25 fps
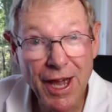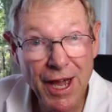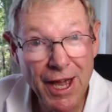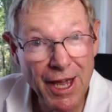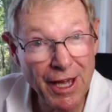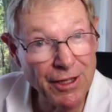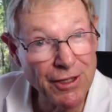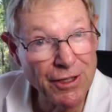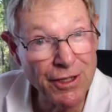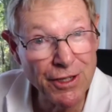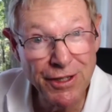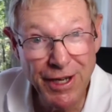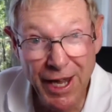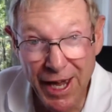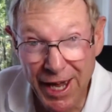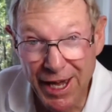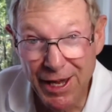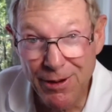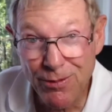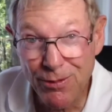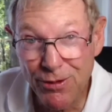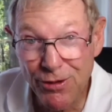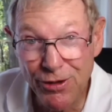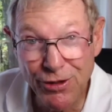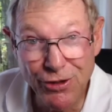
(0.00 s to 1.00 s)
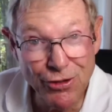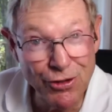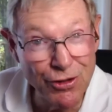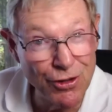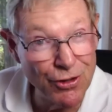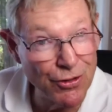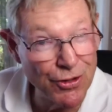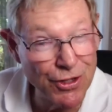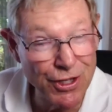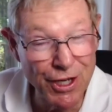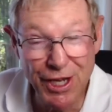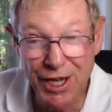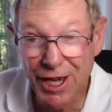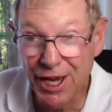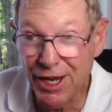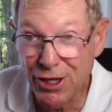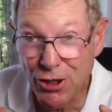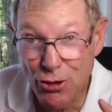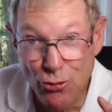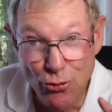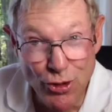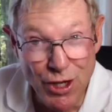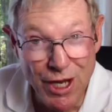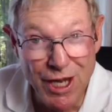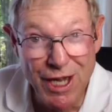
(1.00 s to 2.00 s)
and today we're introducing a
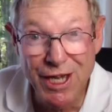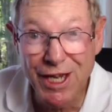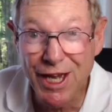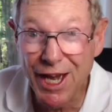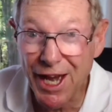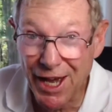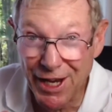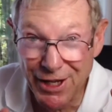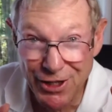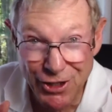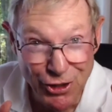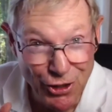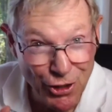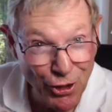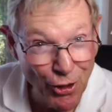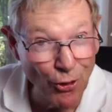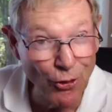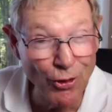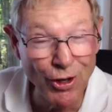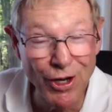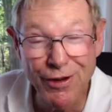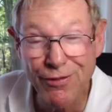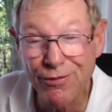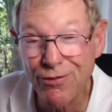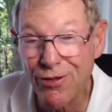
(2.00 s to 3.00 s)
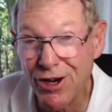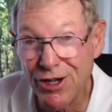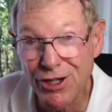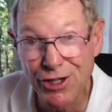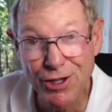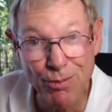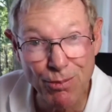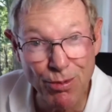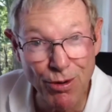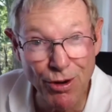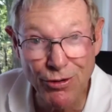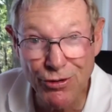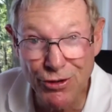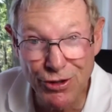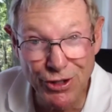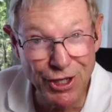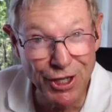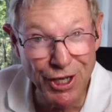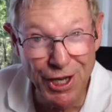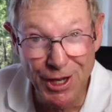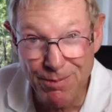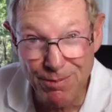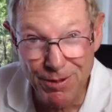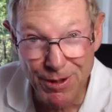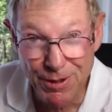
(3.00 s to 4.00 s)
unique and totally fresh approach to
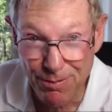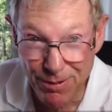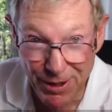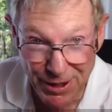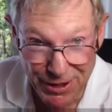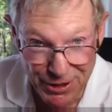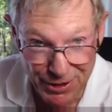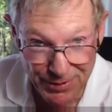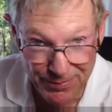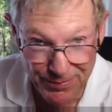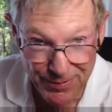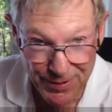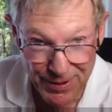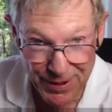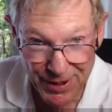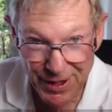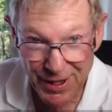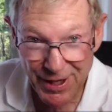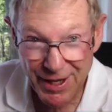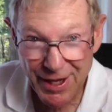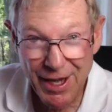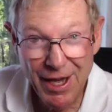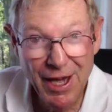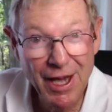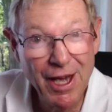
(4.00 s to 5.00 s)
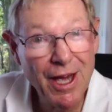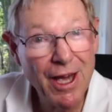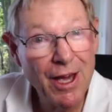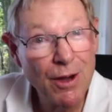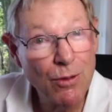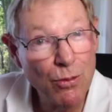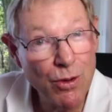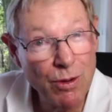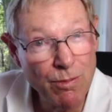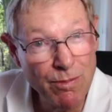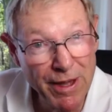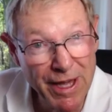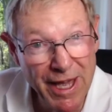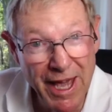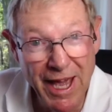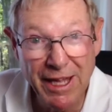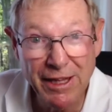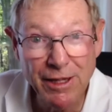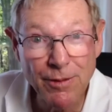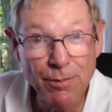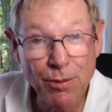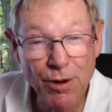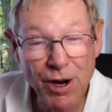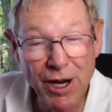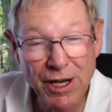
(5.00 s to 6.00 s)
keeping a budget. We began
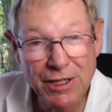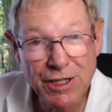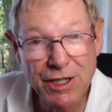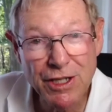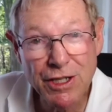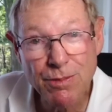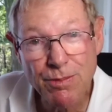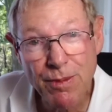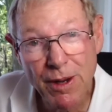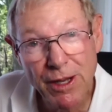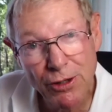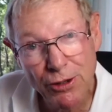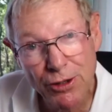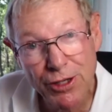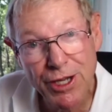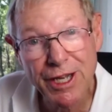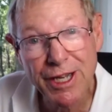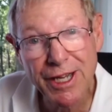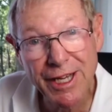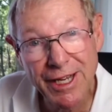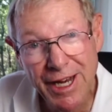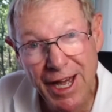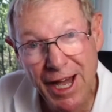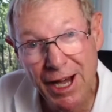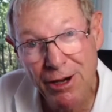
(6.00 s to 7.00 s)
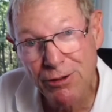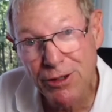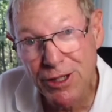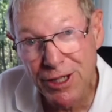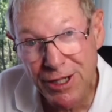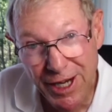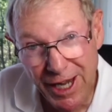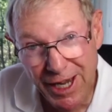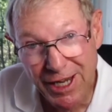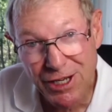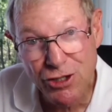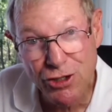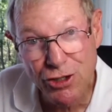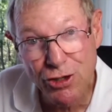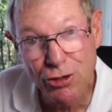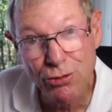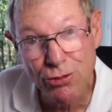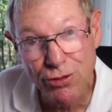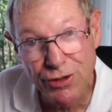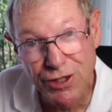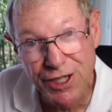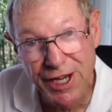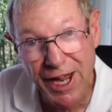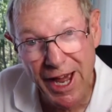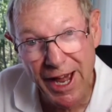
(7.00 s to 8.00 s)
the process by looking at how today's
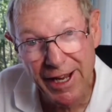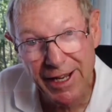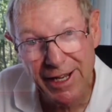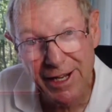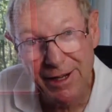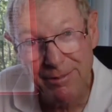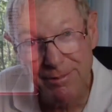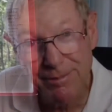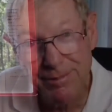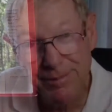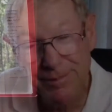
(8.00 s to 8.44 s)
tools stack up.